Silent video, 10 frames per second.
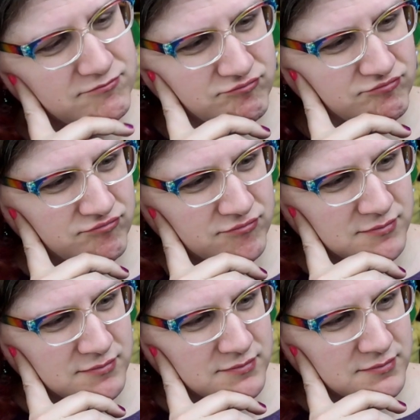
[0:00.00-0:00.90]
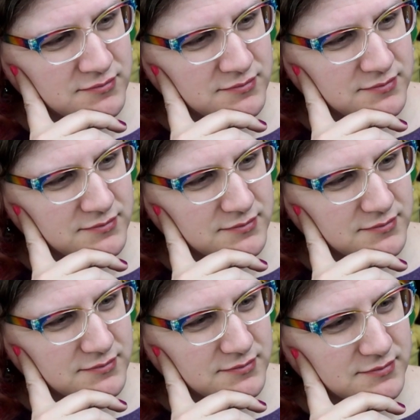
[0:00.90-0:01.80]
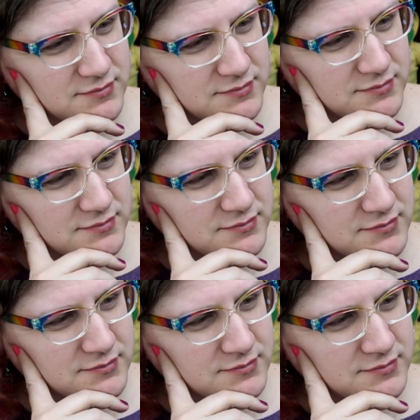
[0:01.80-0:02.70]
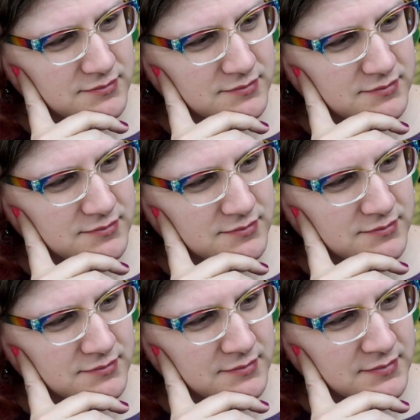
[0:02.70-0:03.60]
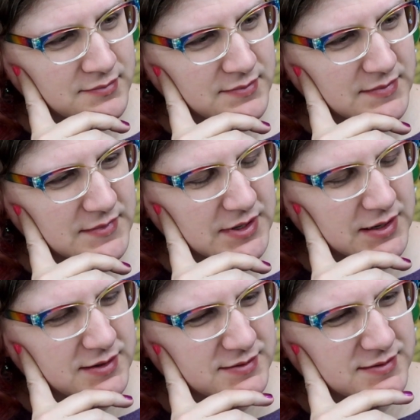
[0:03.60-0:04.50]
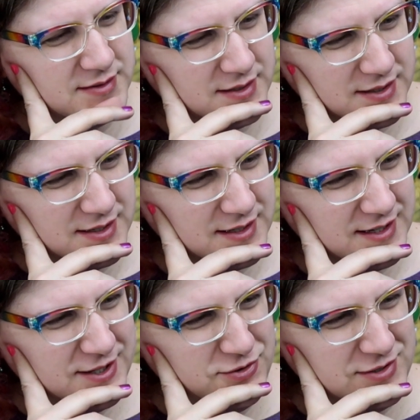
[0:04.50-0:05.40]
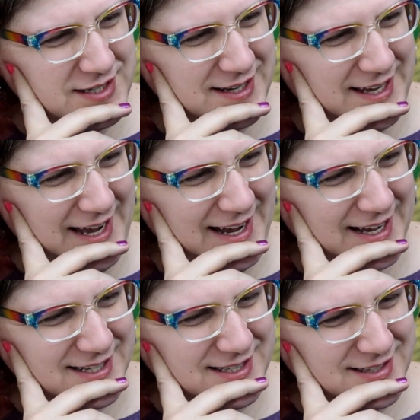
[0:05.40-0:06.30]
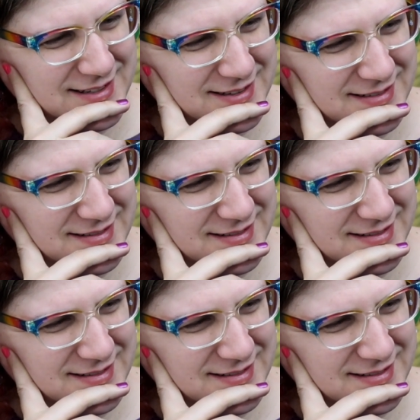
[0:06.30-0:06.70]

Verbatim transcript: Pass. Two thousand dollars. What's the address? I'm gonna Interesting cast.